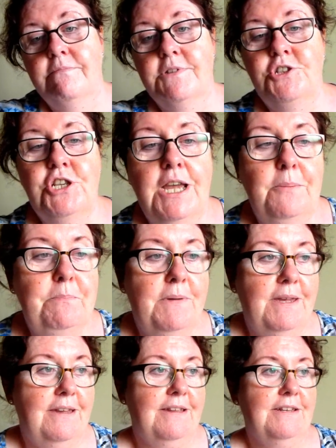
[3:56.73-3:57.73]
chap
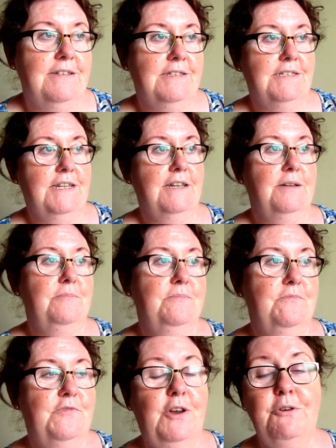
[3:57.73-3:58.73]
and
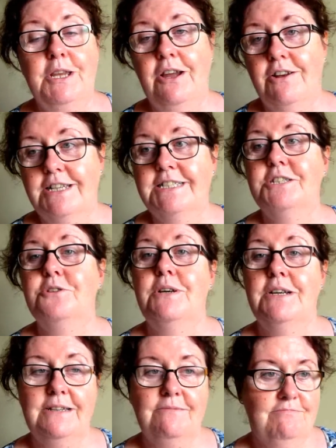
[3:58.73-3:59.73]
very honest. So
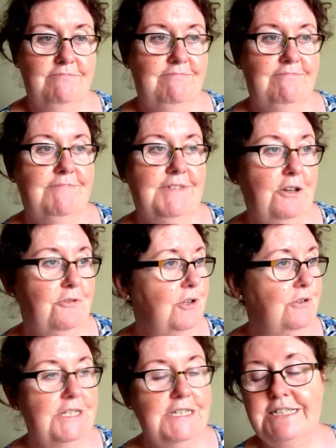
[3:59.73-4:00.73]
I
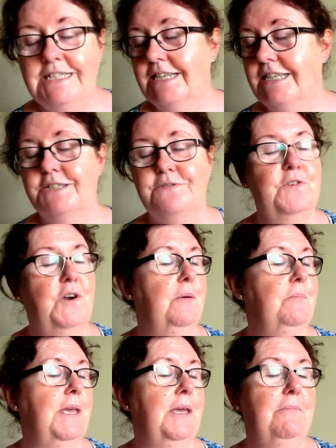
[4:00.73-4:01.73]
downloaded the tickets
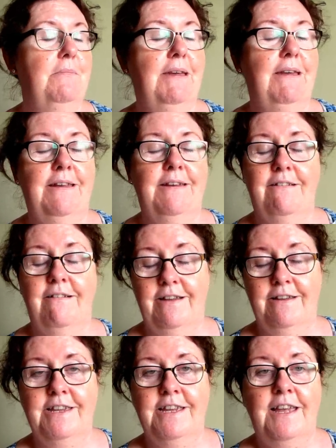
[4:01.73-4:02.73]
from him, and
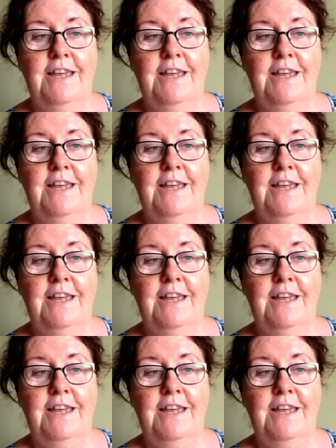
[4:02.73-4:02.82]
I